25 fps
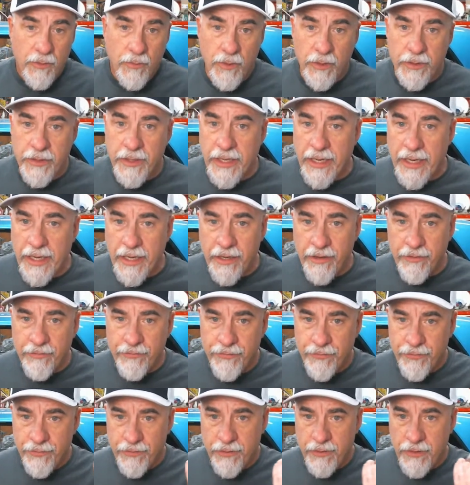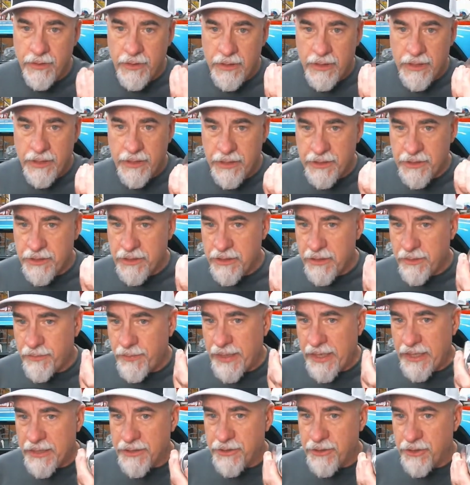Well, you have this is the
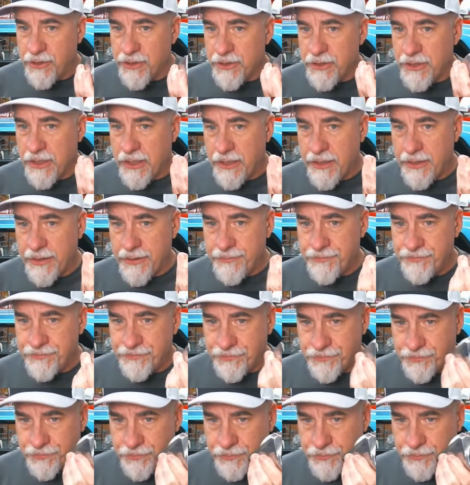passenger side